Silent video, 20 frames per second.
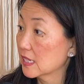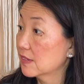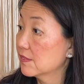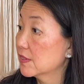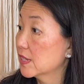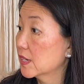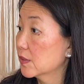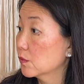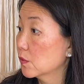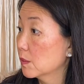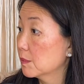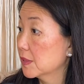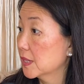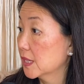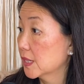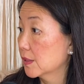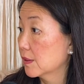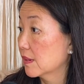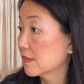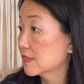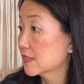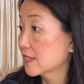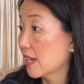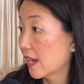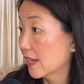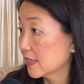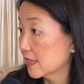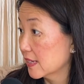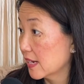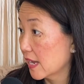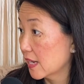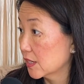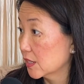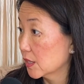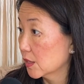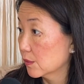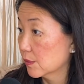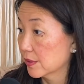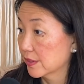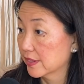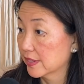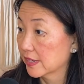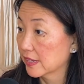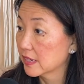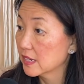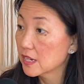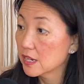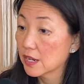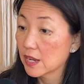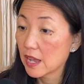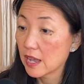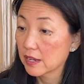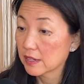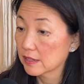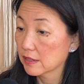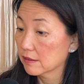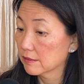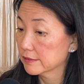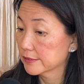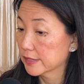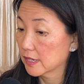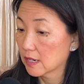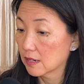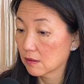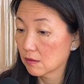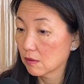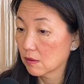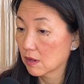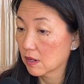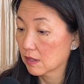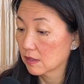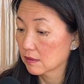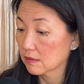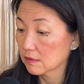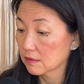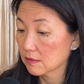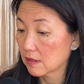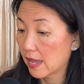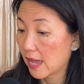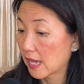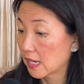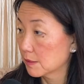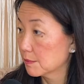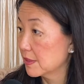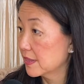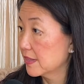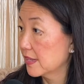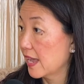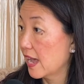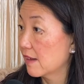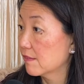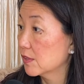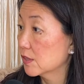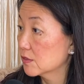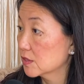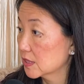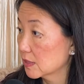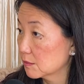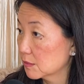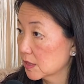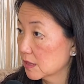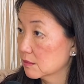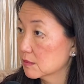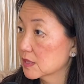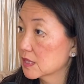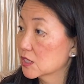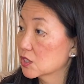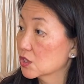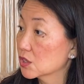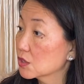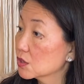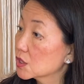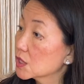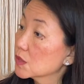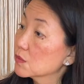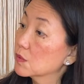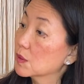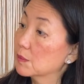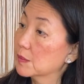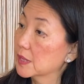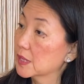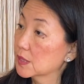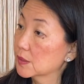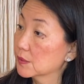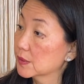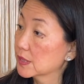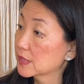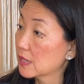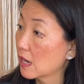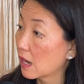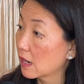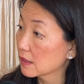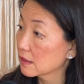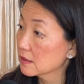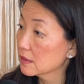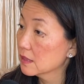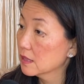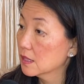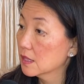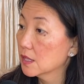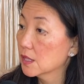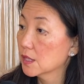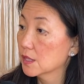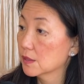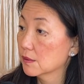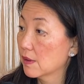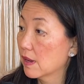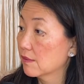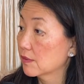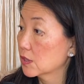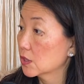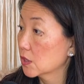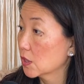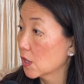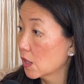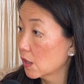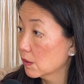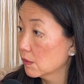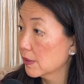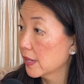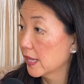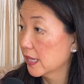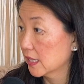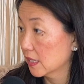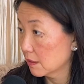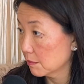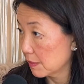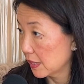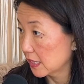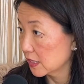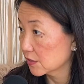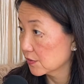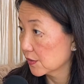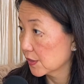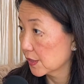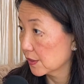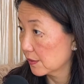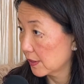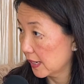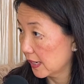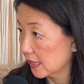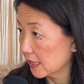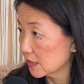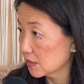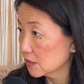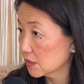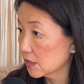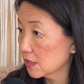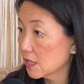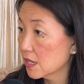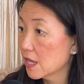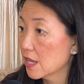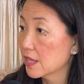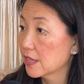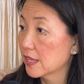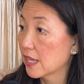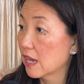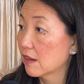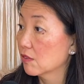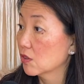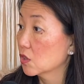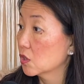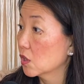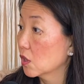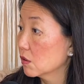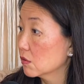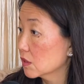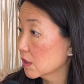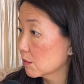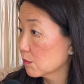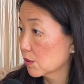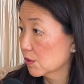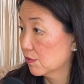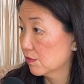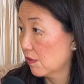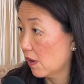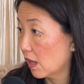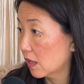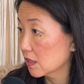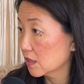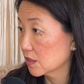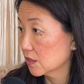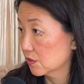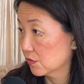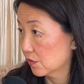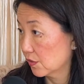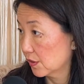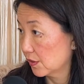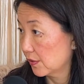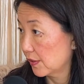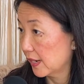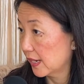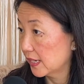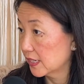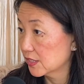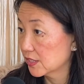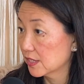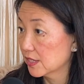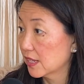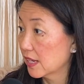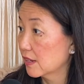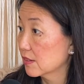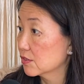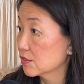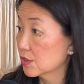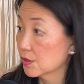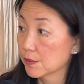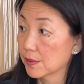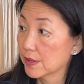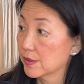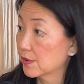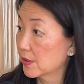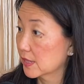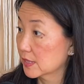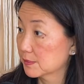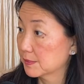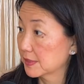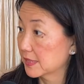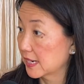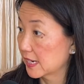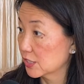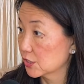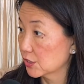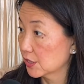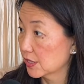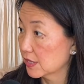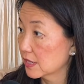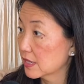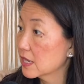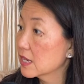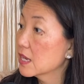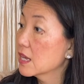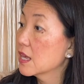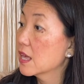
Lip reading: Even in women who have silent endo, where they, are adamant they have no symptoms. It's usually women who are young, who have a low AMH for their age. They have a low number of follicles for their age, and there's no other explanation.